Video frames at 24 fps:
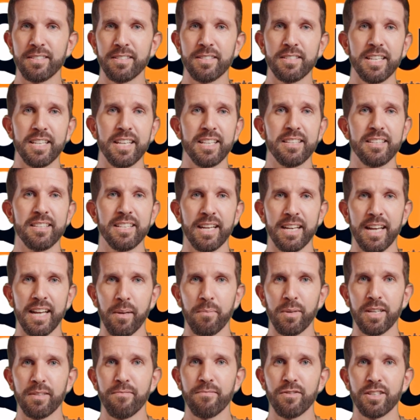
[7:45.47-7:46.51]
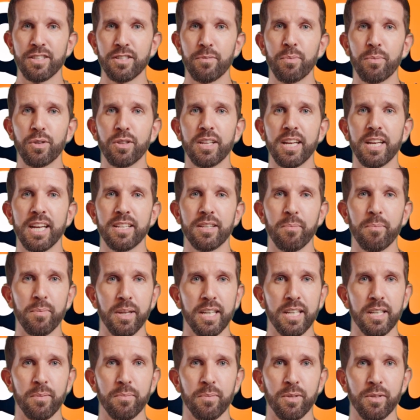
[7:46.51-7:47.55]
this hidden dynamic visible and
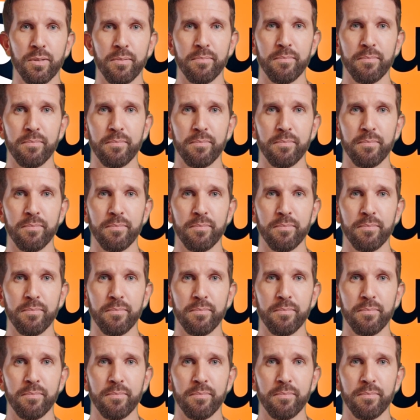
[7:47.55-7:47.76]
applicable.